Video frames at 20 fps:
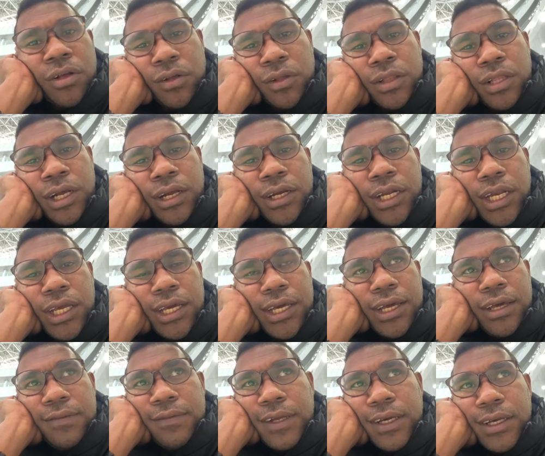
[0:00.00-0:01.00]
currently I
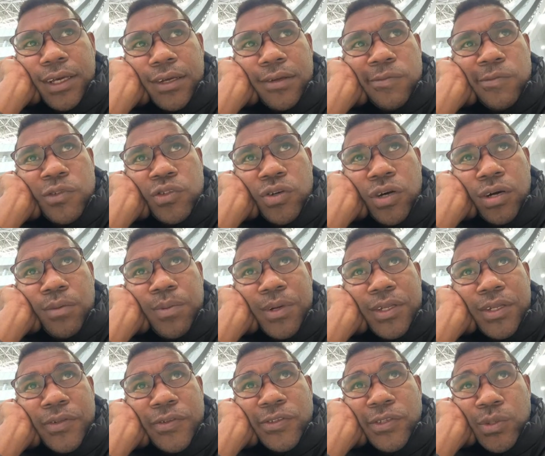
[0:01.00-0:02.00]
have like a job
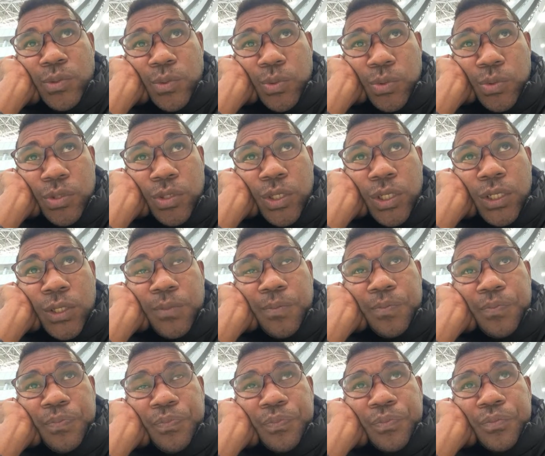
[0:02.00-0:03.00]
at the school,
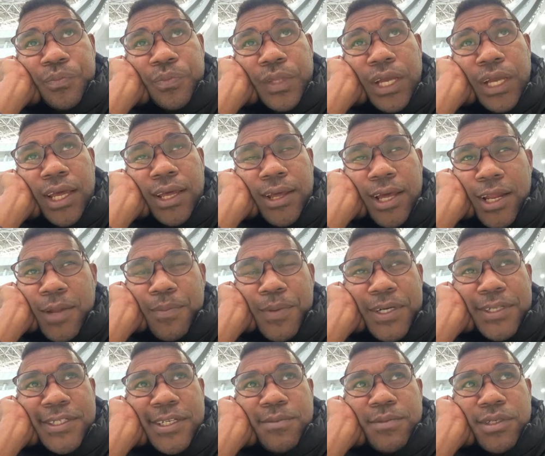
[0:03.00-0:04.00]
a
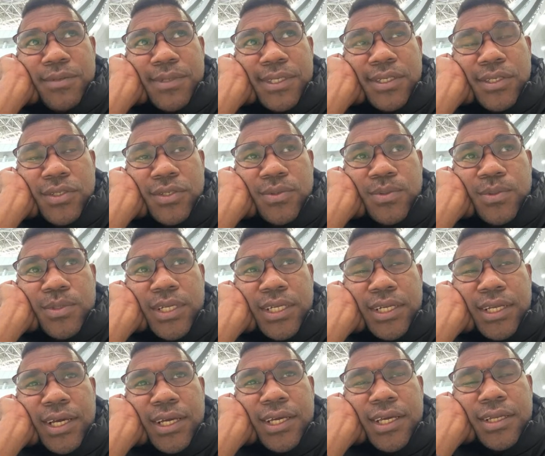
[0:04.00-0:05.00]
part-time job at the school,
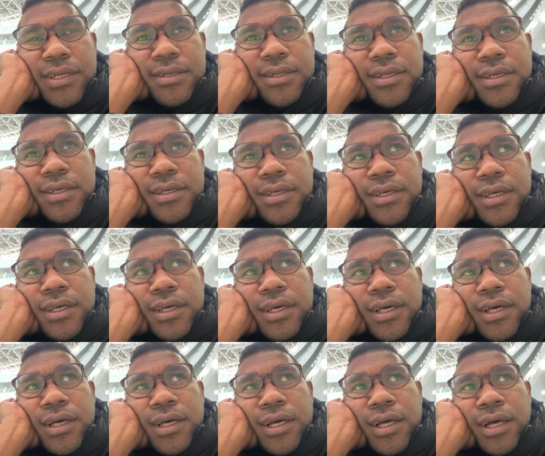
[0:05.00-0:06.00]
and I can
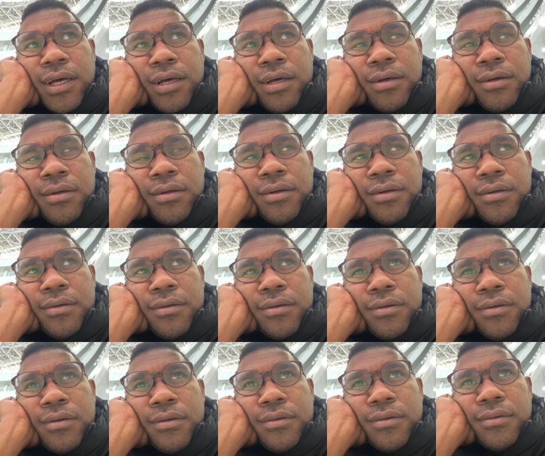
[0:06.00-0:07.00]
uh,
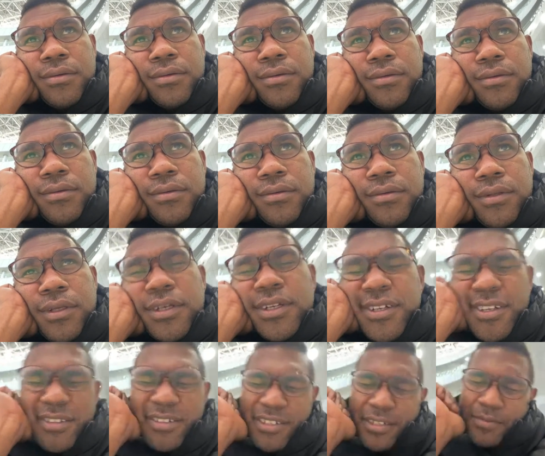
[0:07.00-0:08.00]

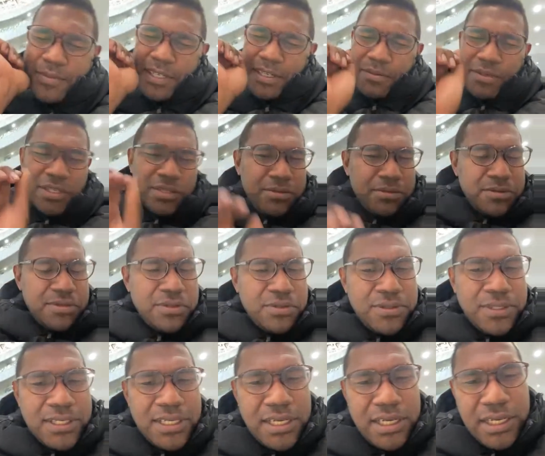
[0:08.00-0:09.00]
sometimes you
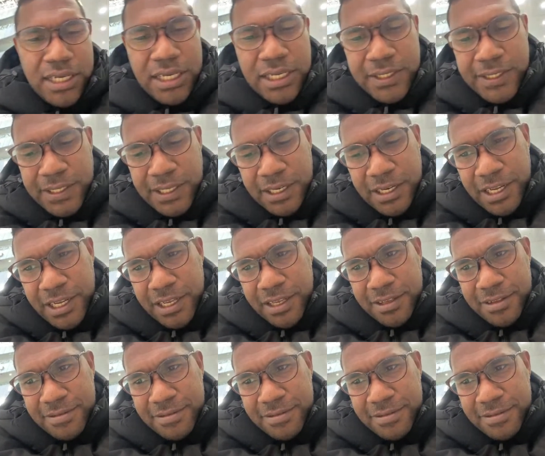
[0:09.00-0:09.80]
see kids that like